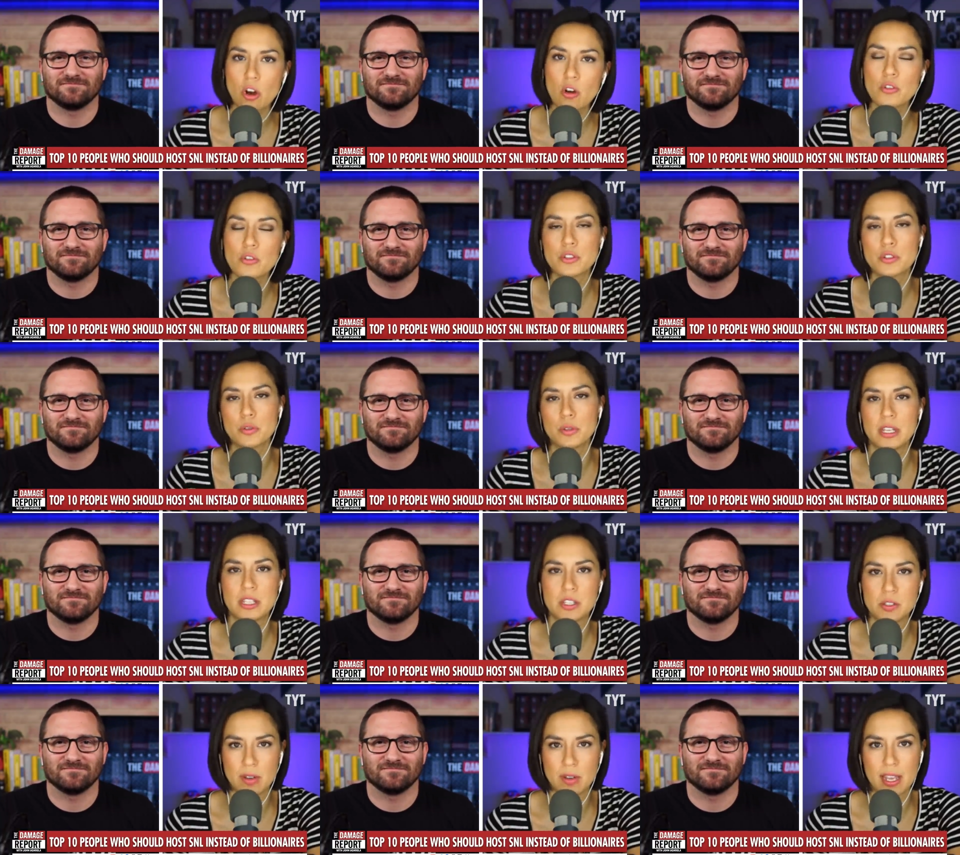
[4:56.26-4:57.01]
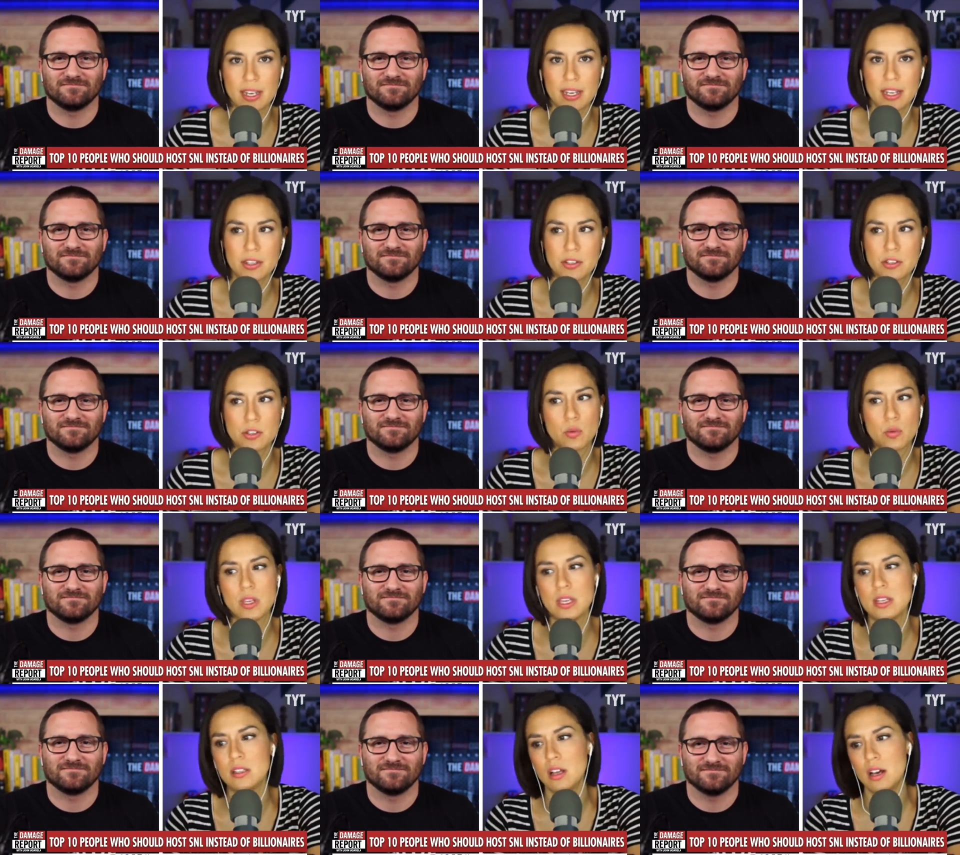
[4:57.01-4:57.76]
Speaker 1: also gets ratings.
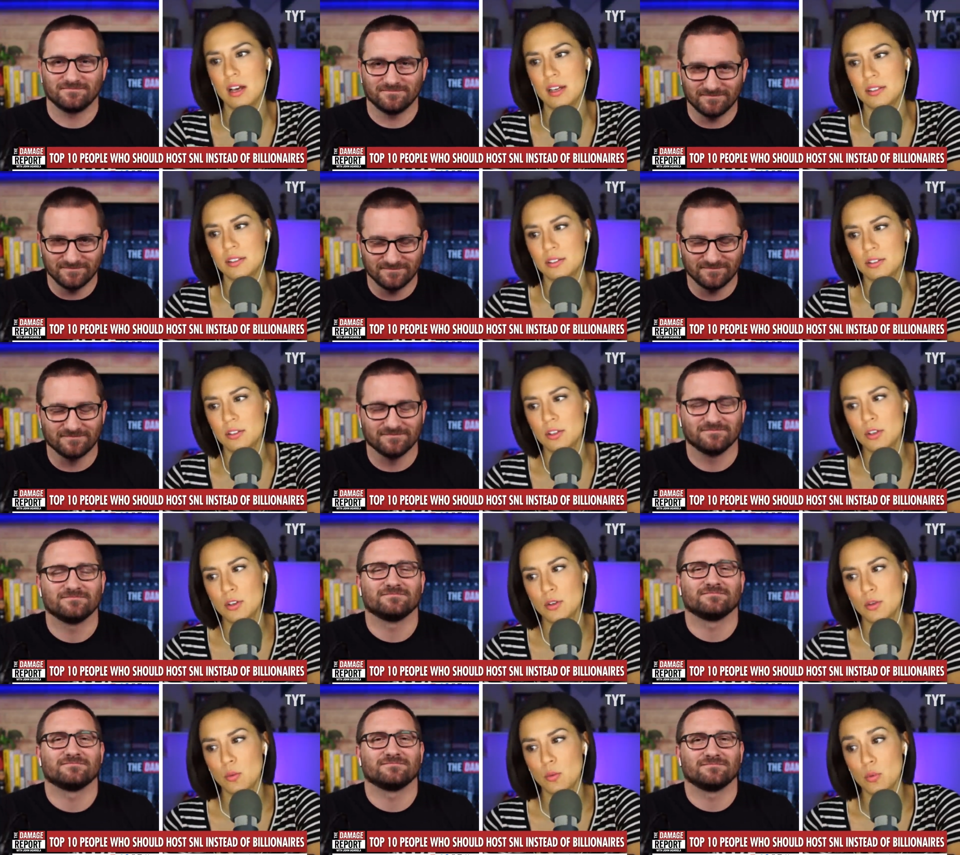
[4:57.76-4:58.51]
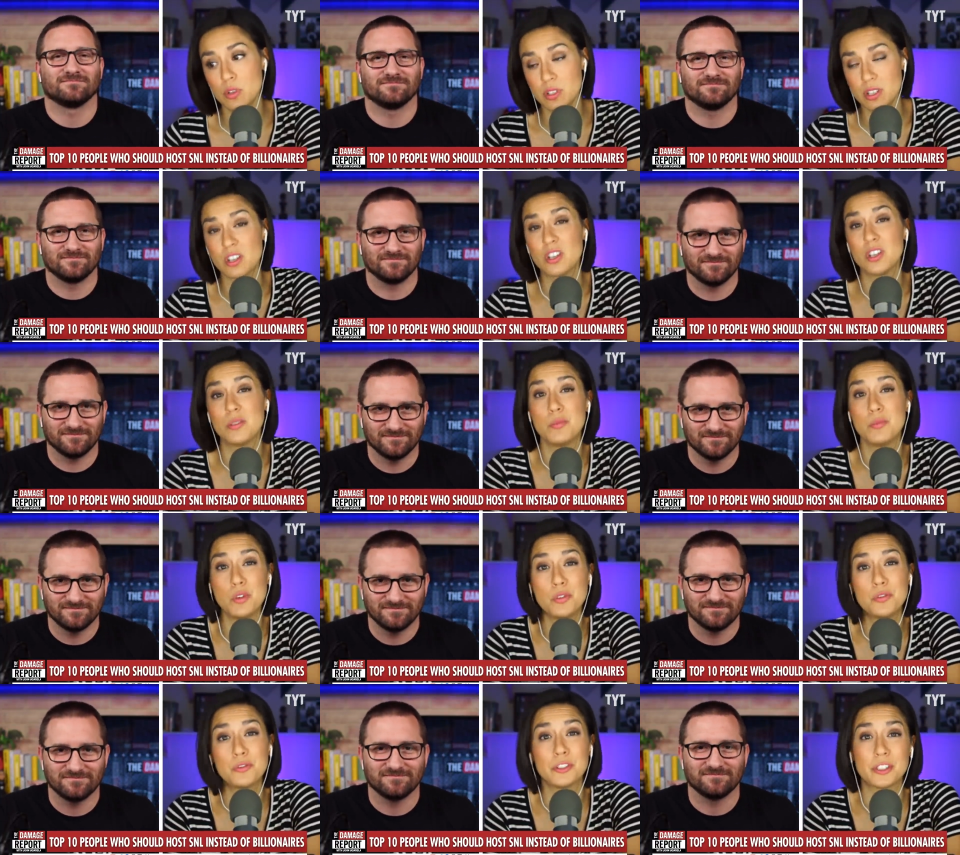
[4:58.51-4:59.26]
So Elon was a good
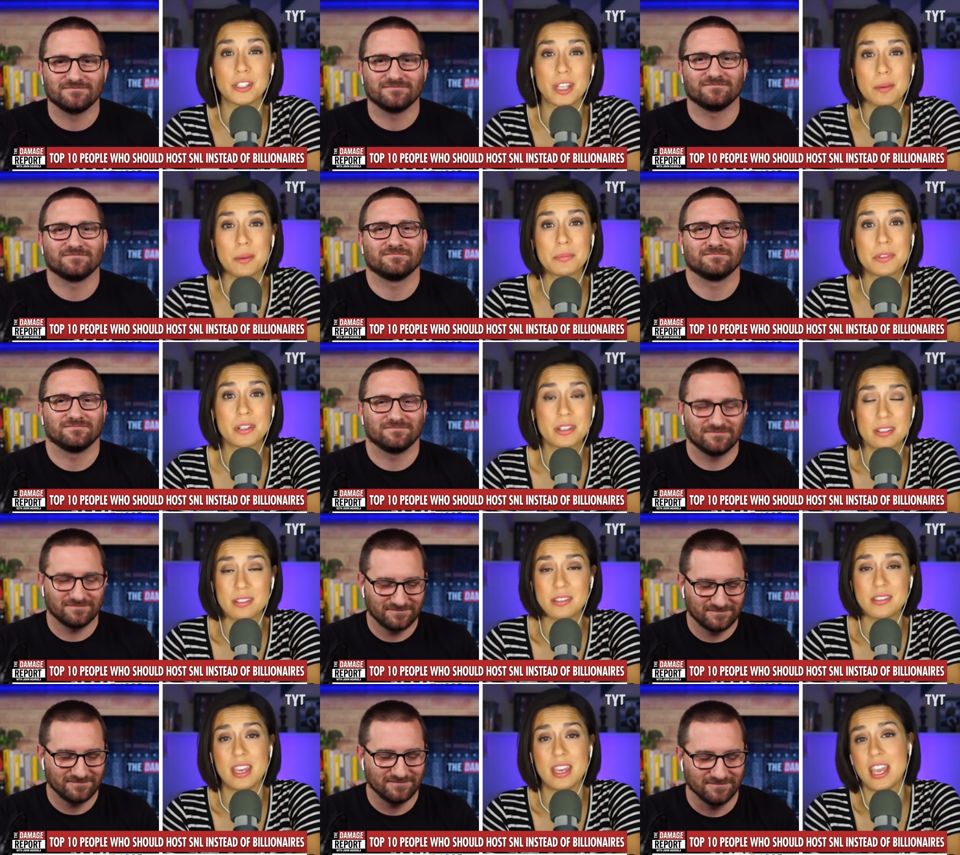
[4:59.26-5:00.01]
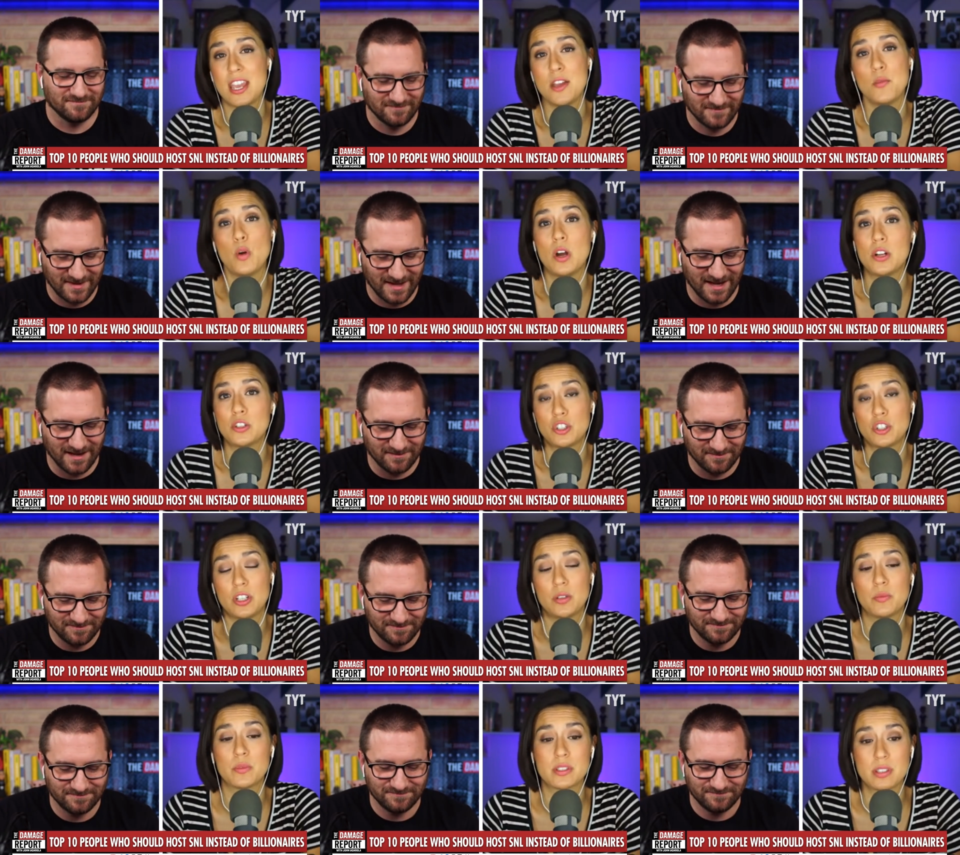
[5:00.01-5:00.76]
move for them because the hate yeah.
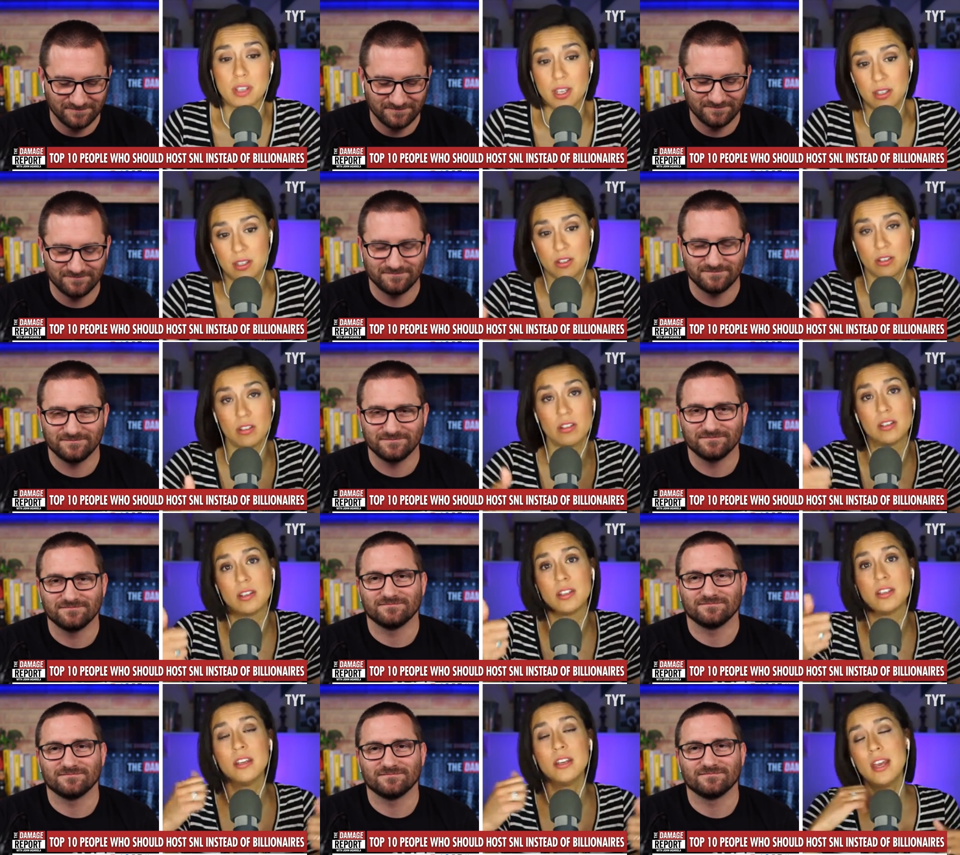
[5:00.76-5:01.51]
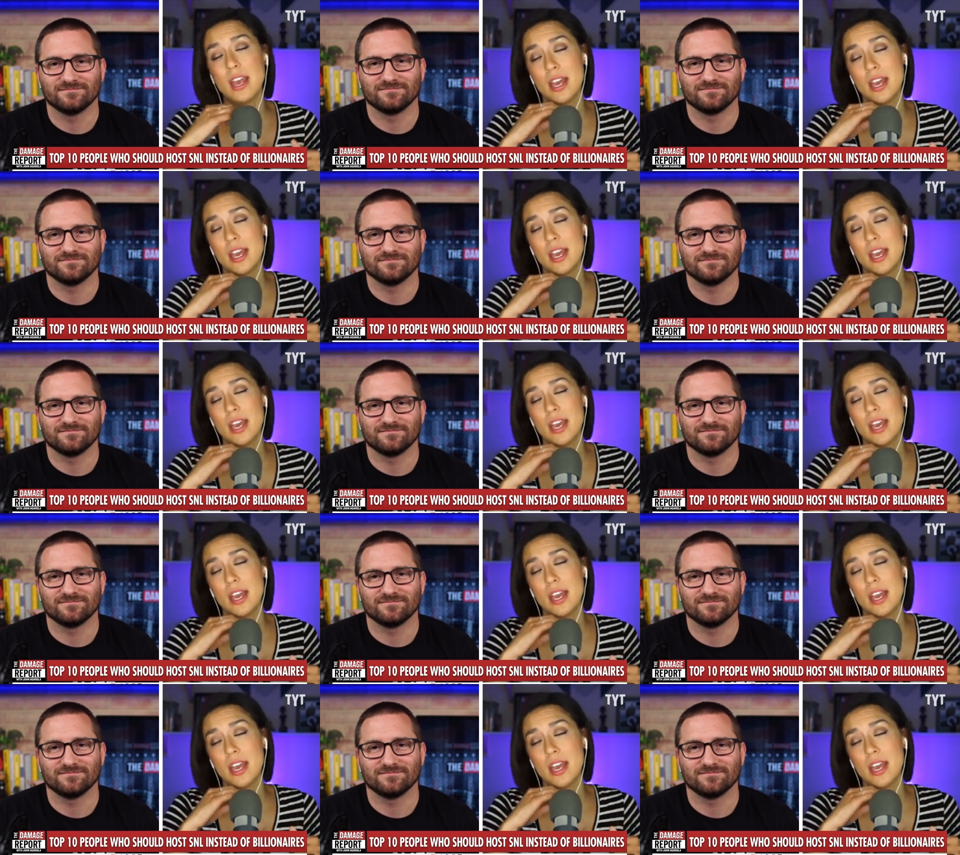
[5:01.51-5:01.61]
watching was like good.